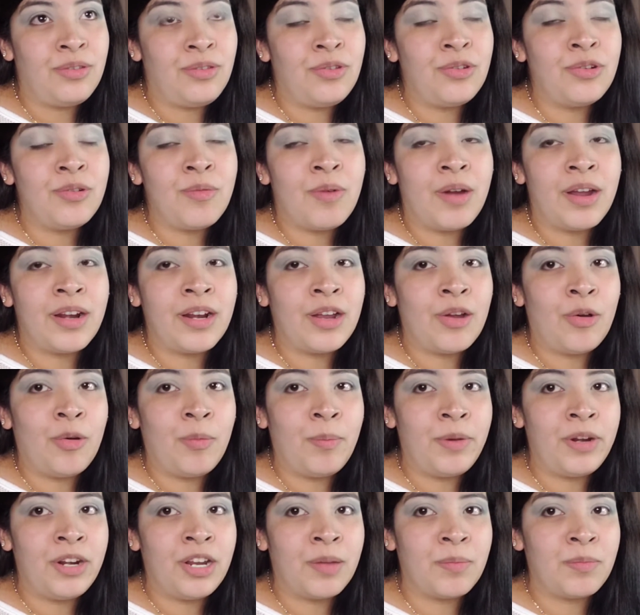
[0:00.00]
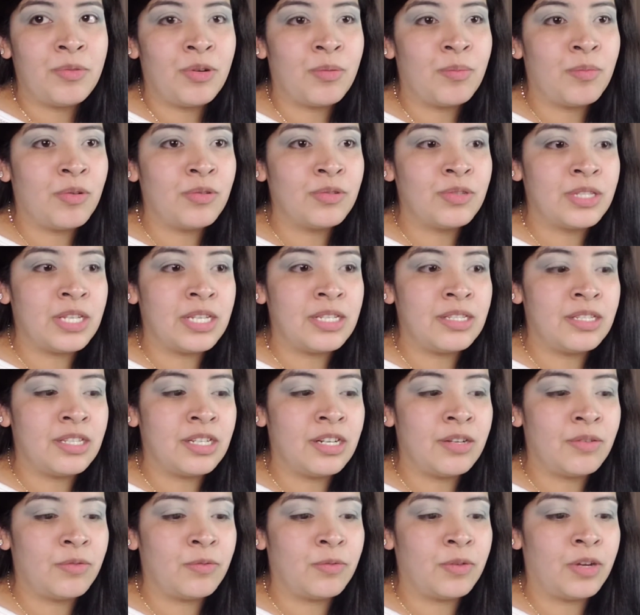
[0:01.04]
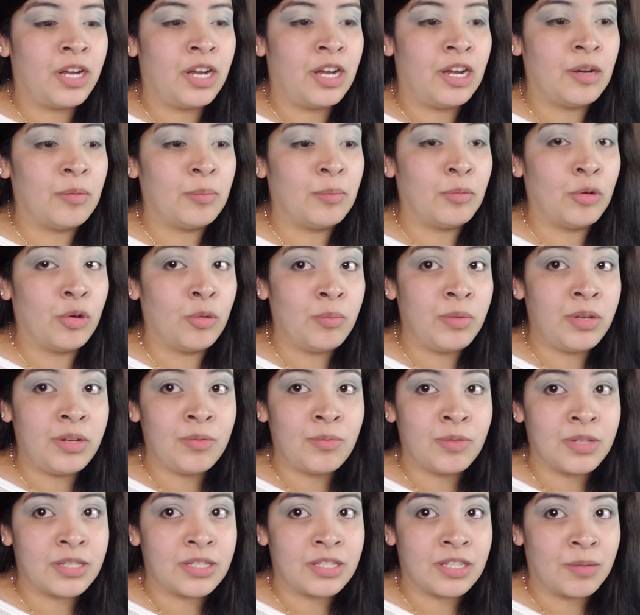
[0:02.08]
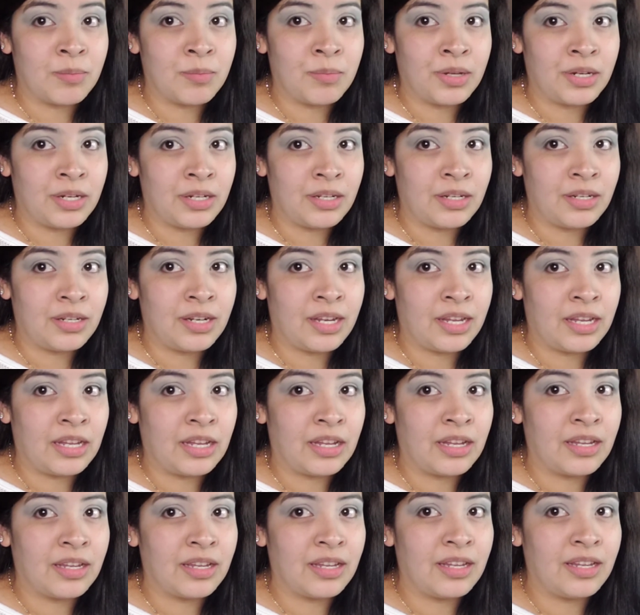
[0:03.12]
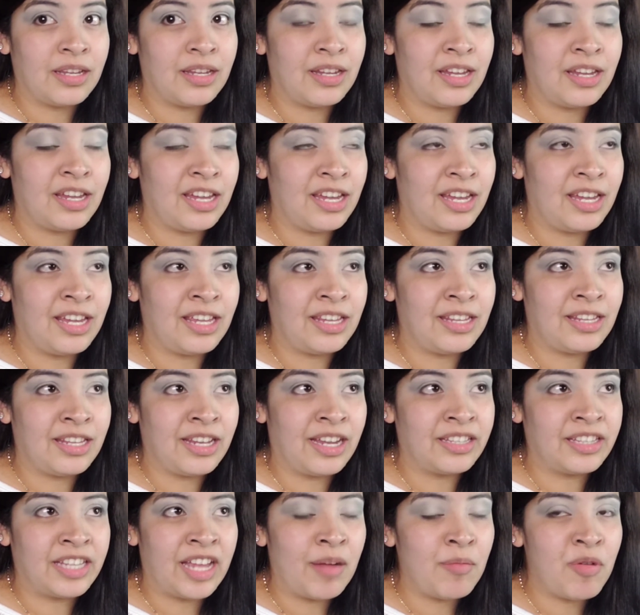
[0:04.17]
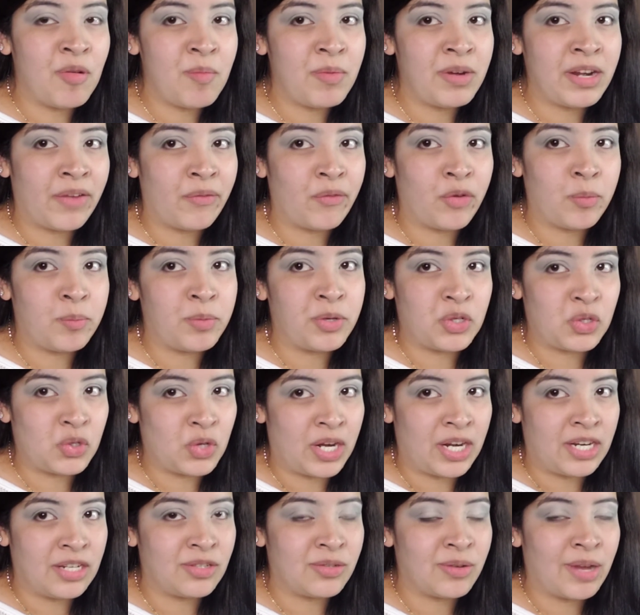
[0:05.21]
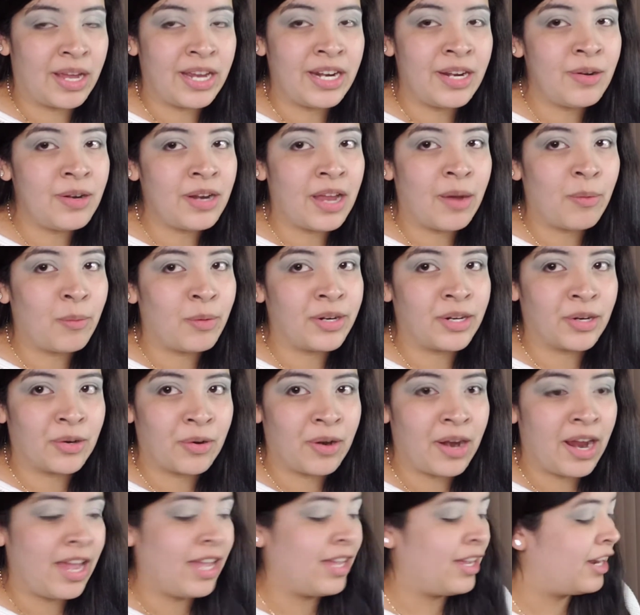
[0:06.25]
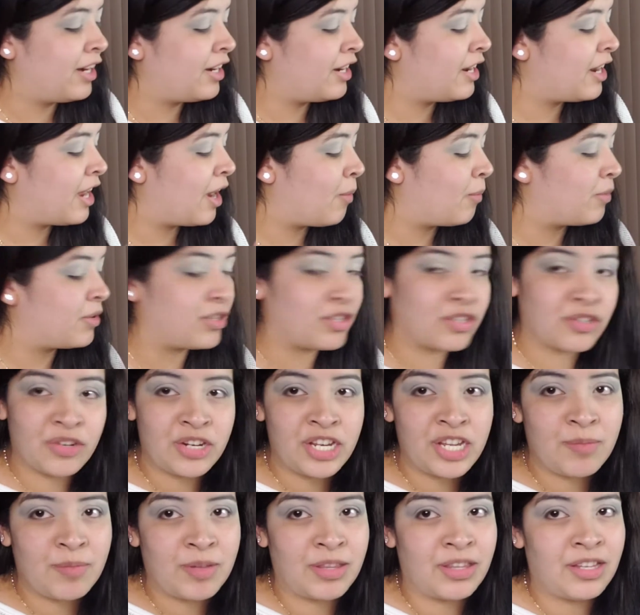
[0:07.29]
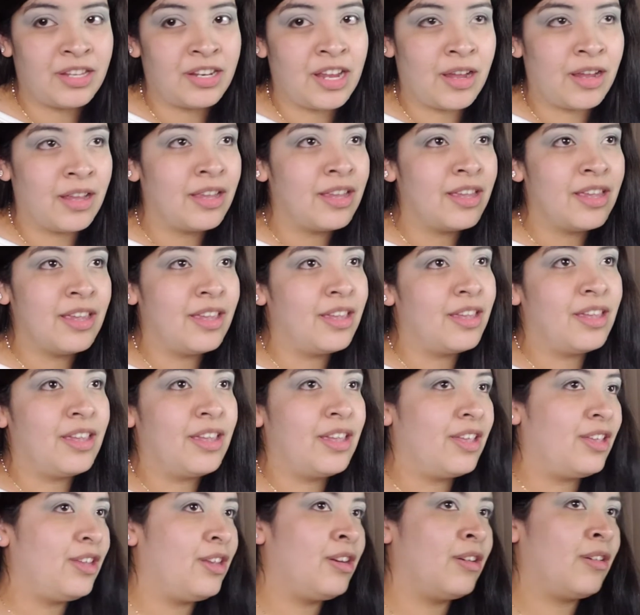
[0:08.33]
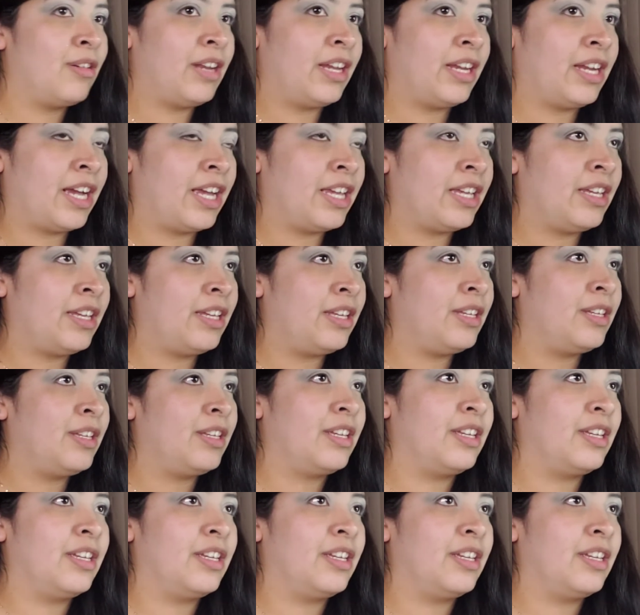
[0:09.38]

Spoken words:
don't want to open up your most sensitive moment with somebody. Like, and at that moment I felt betrayed. So I did not want to cry. I did not want to scream. I did not, like I